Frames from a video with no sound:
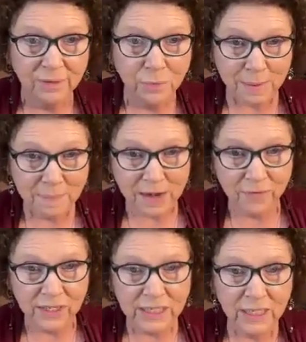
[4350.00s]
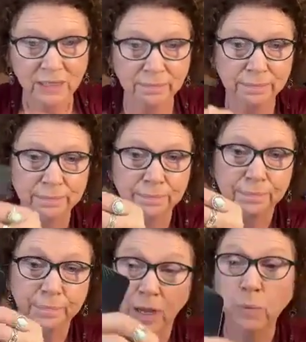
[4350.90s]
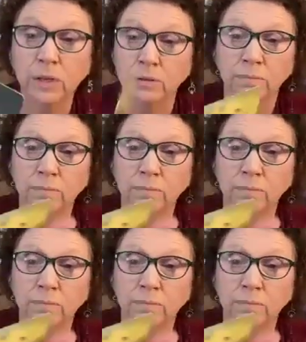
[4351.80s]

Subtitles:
What I'm manifesting, it will.